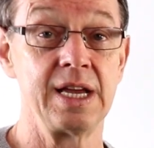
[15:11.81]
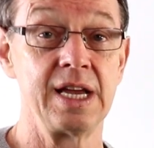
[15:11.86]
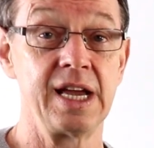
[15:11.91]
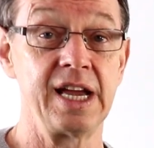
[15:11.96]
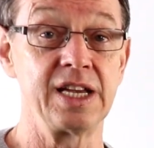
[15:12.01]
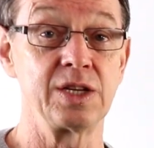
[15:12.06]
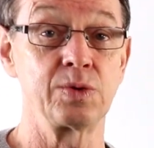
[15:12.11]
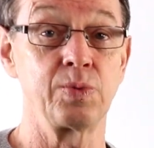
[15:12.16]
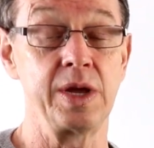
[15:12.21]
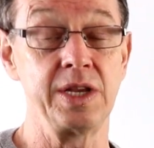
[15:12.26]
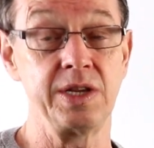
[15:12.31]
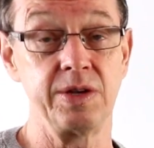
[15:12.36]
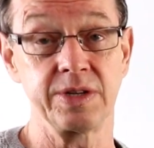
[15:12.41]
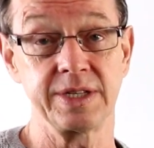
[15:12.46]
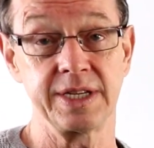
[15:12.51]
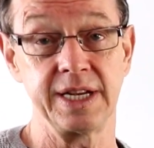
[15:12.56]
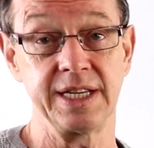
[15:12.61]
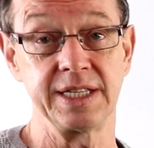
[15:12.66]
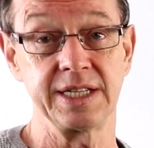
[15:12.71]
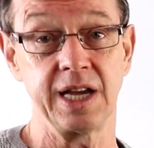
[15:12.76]
is when you
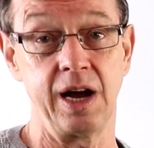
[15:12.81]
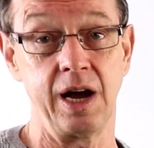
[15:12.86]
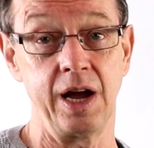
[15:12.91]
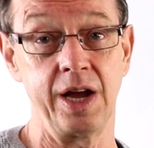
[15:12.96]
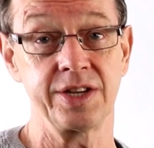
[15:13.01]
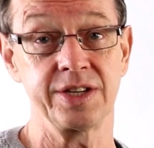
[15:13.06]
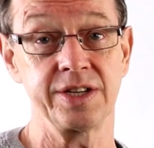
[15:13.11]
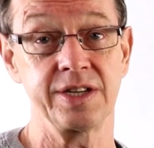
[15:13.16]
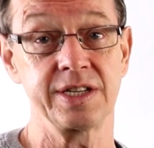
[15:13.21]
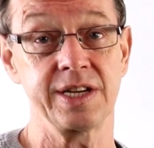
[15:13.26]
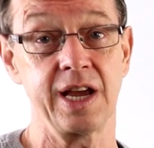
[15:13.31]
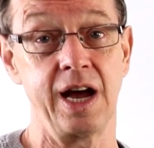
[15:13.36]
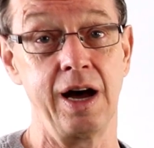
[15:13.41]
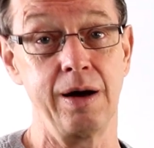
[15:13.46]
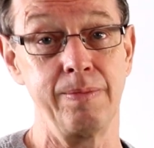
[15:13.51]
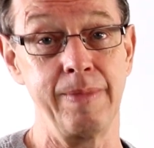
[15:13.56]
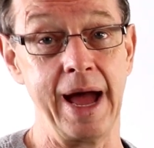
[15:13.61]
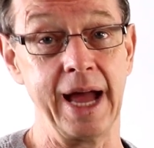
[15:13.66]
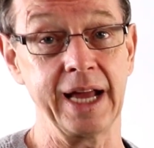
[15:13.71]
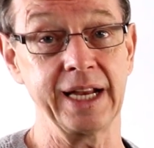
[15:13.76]
see tyres and tarmac.